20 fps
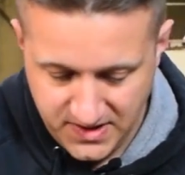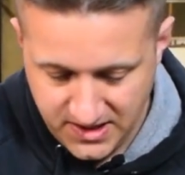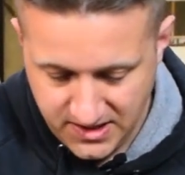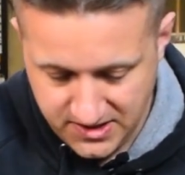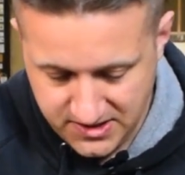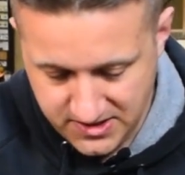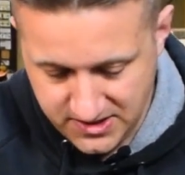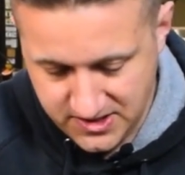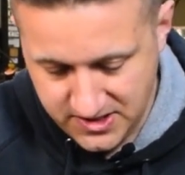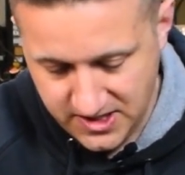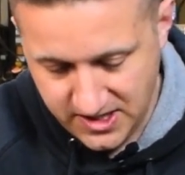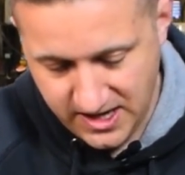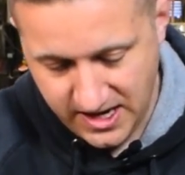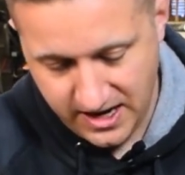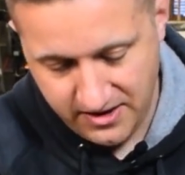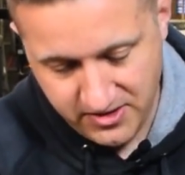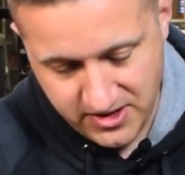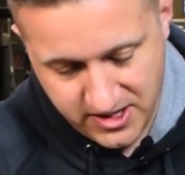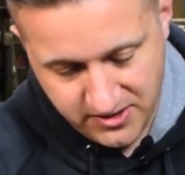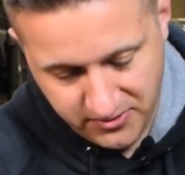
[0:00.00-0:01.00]
because it's going to
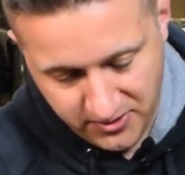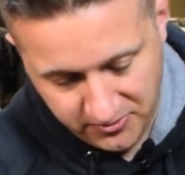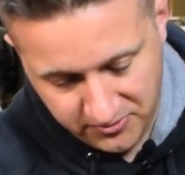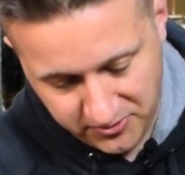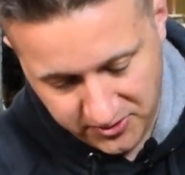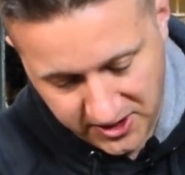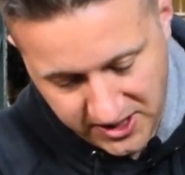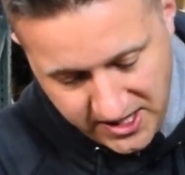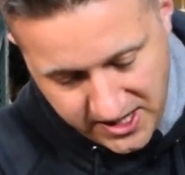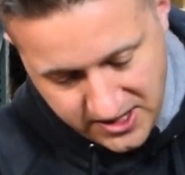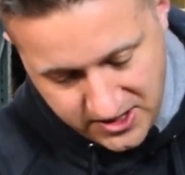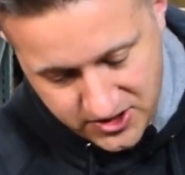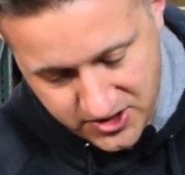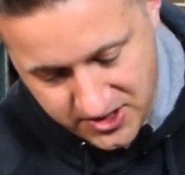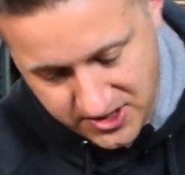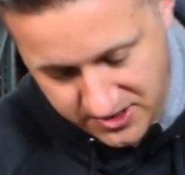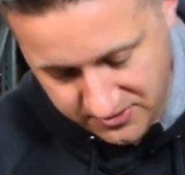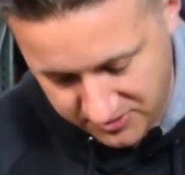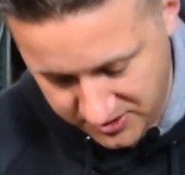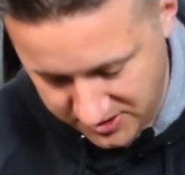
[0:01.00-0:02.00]
have a different flange
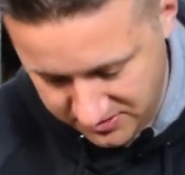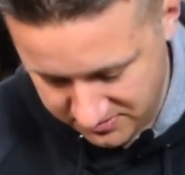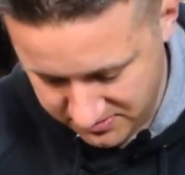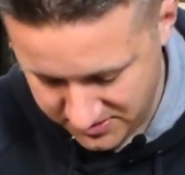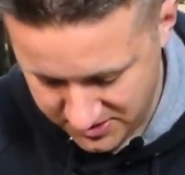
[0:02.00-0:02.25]
and different,